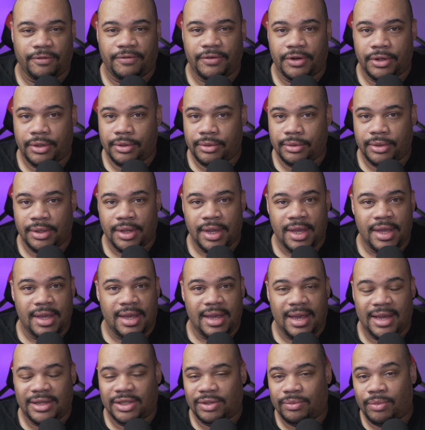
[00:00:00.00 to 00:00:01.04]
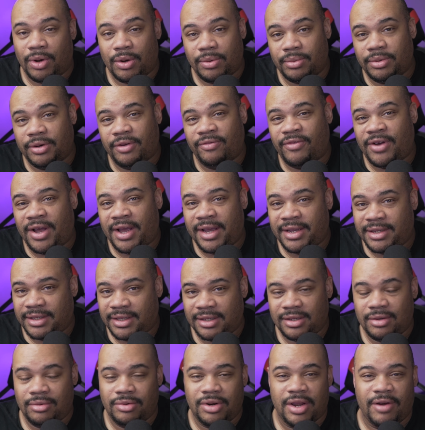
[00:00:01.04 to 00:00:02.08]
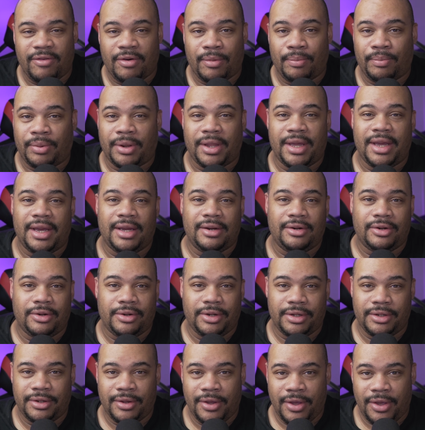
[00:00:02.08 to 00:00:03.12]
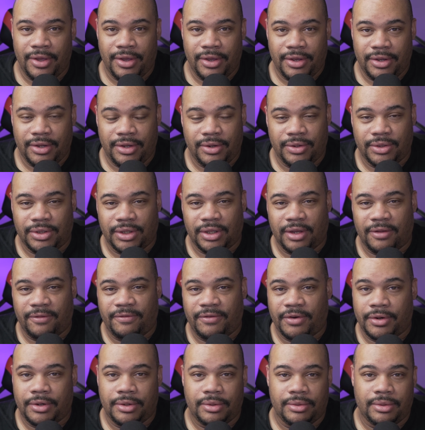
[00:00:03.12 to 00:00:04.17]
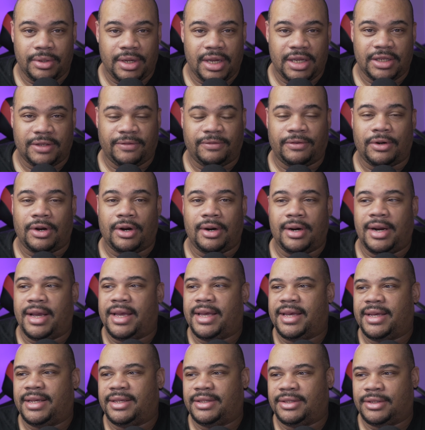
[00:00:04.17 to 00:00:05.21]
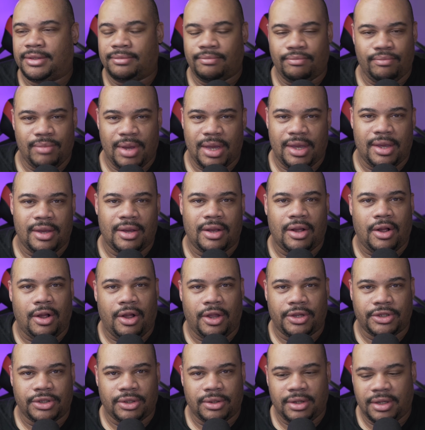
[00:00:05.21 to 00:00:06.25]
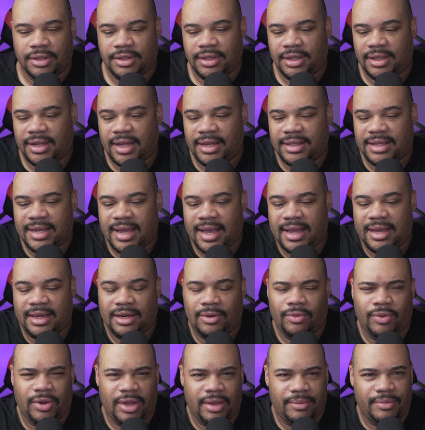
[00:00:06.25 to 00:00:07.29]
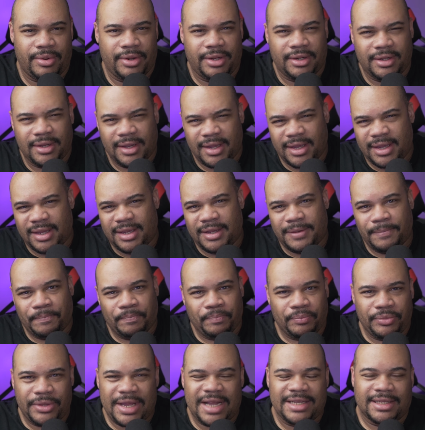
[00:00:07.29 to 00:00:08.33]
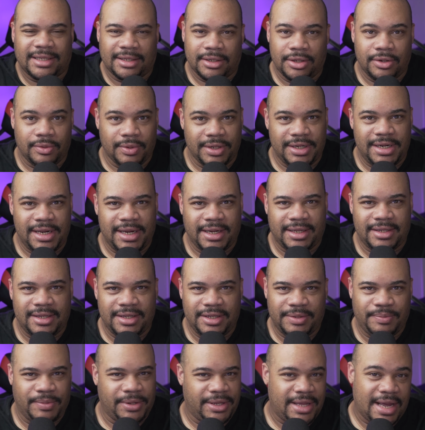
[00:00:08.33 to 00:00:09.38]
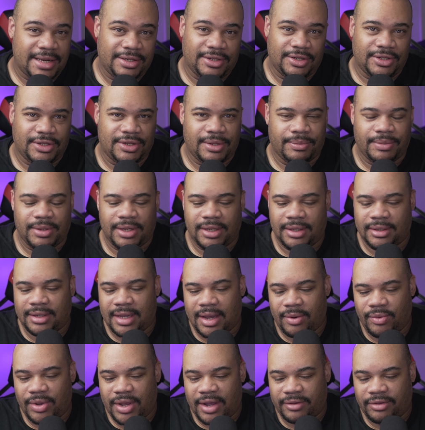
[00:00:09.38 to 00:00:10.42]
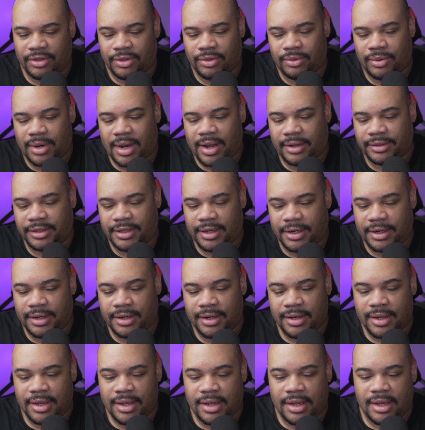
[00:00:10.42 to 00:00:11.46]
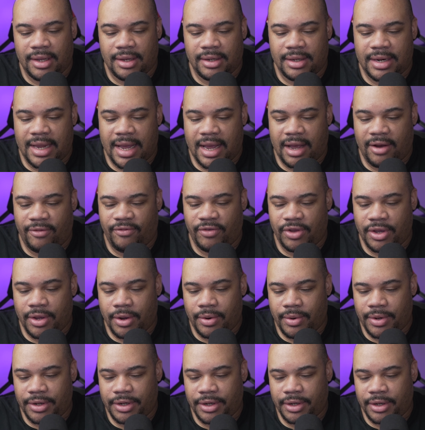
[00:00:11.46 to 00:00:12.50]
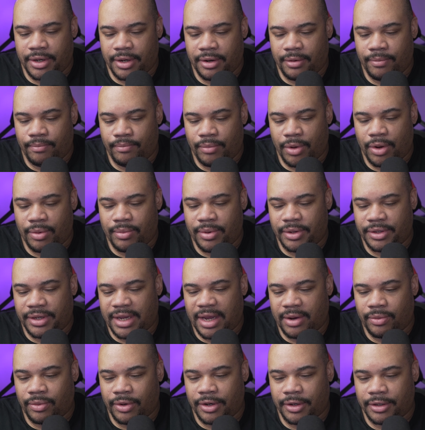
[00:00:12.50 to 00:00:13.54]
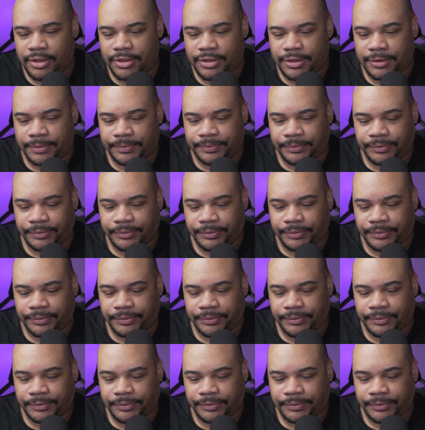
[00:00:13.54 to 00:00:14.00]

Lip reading: phone as a mobile device and you never planned on using the phone as far as making calls or anything like that anyway. But that's a little ridiculous, but that's just something that we have to throw out there. Now, if we go under mobile networks